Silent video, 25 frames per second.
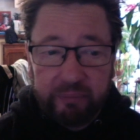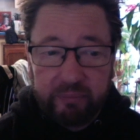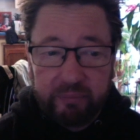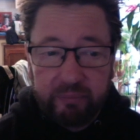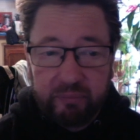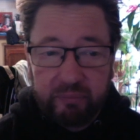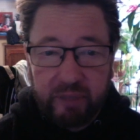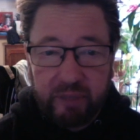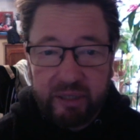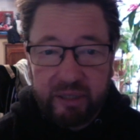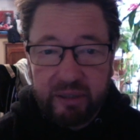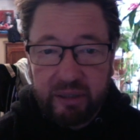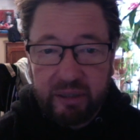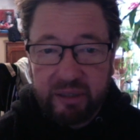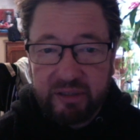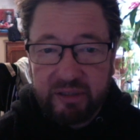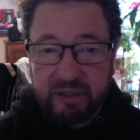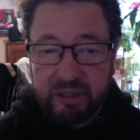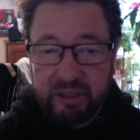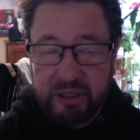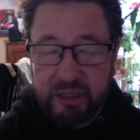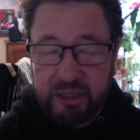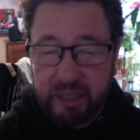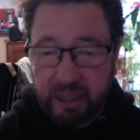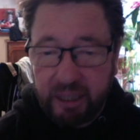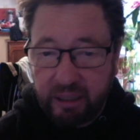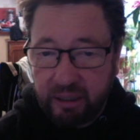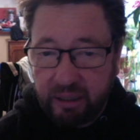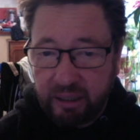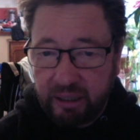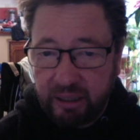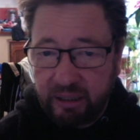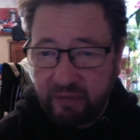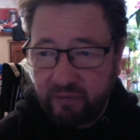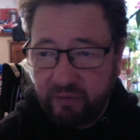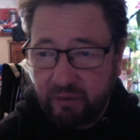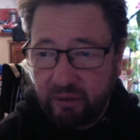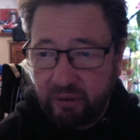they sit you down and they
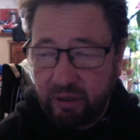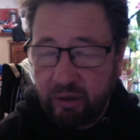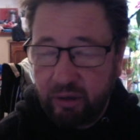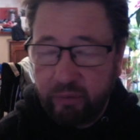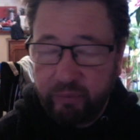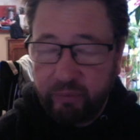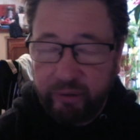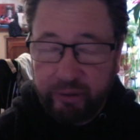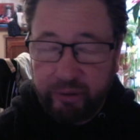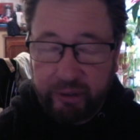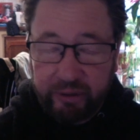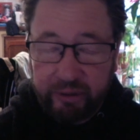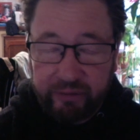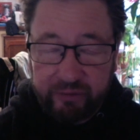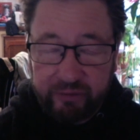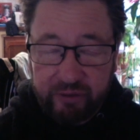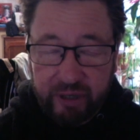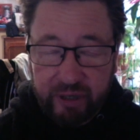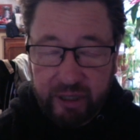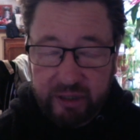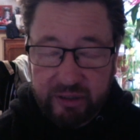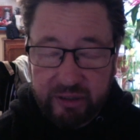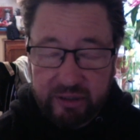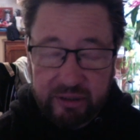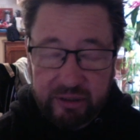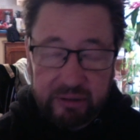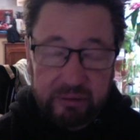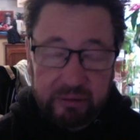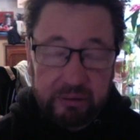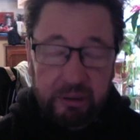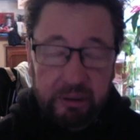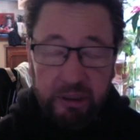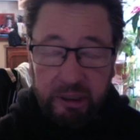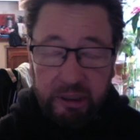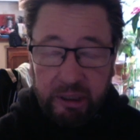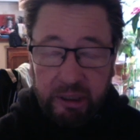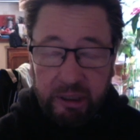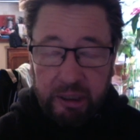give you a whole myriad of drugs and
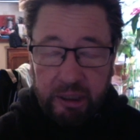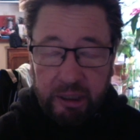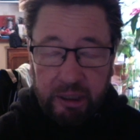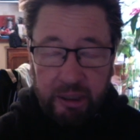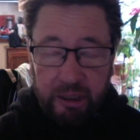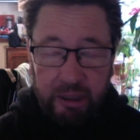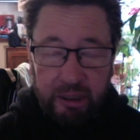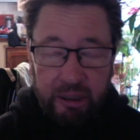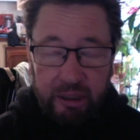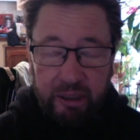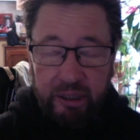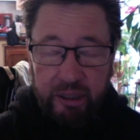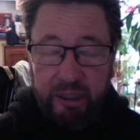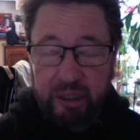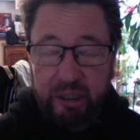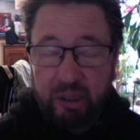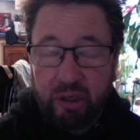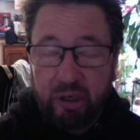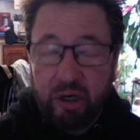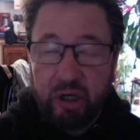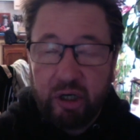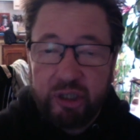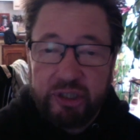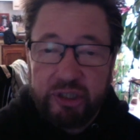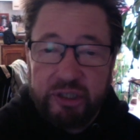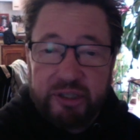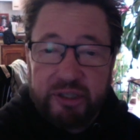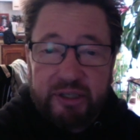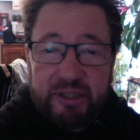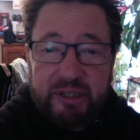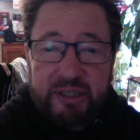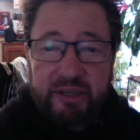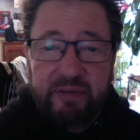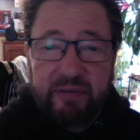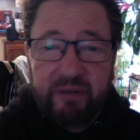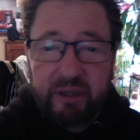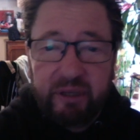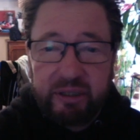concoctions and
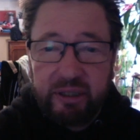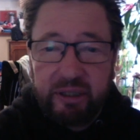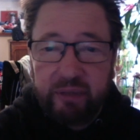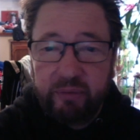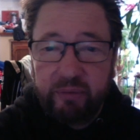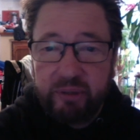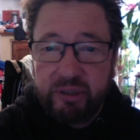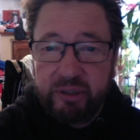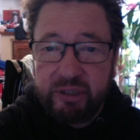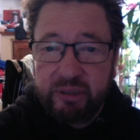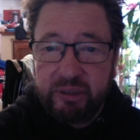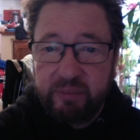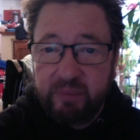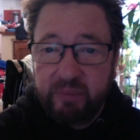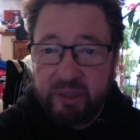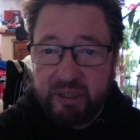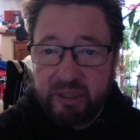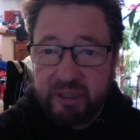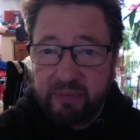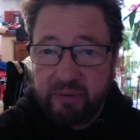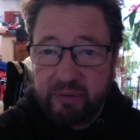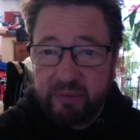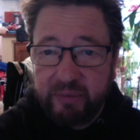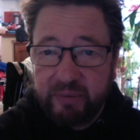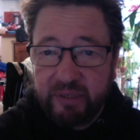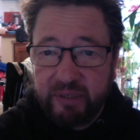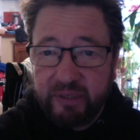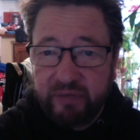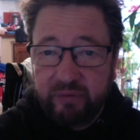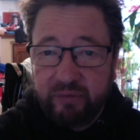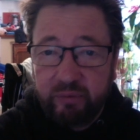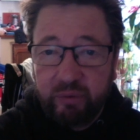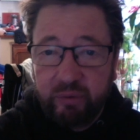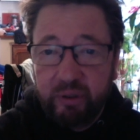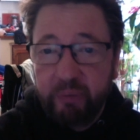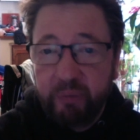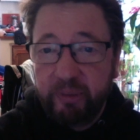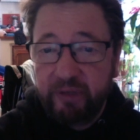stuff like that, which can be sometimes
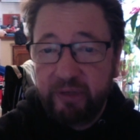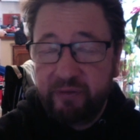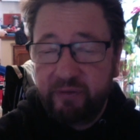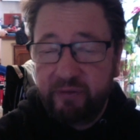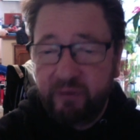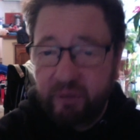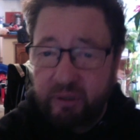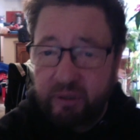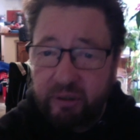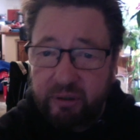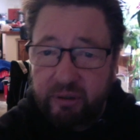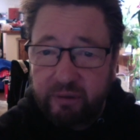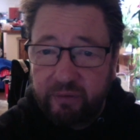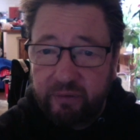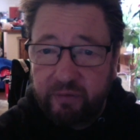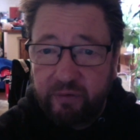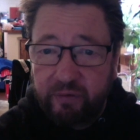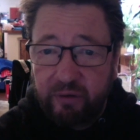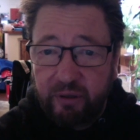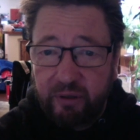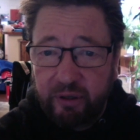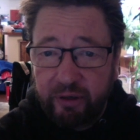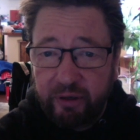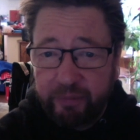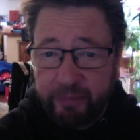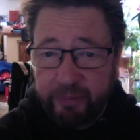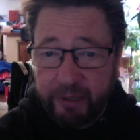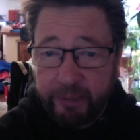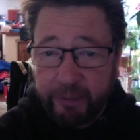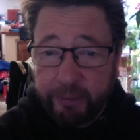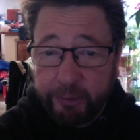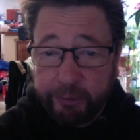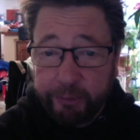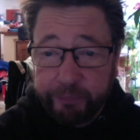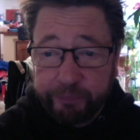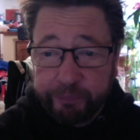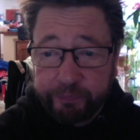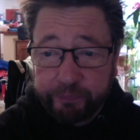overwhelming for a lot of
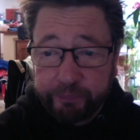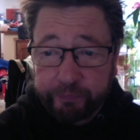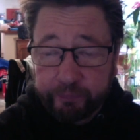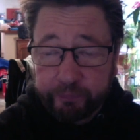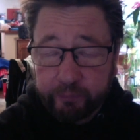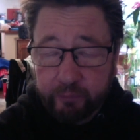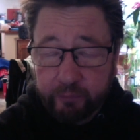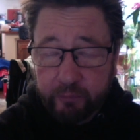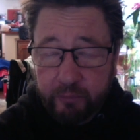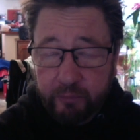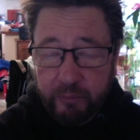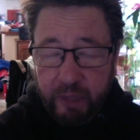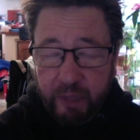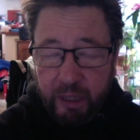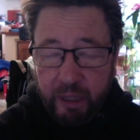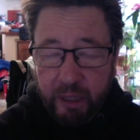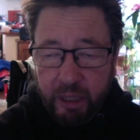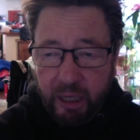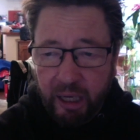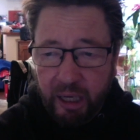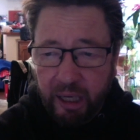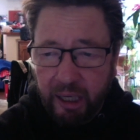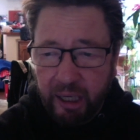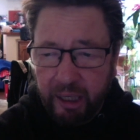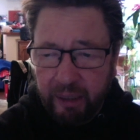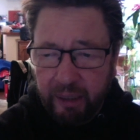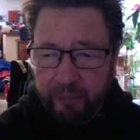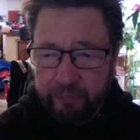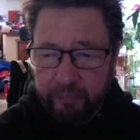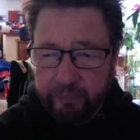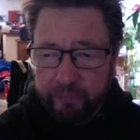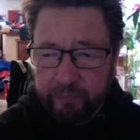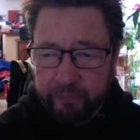people. Um,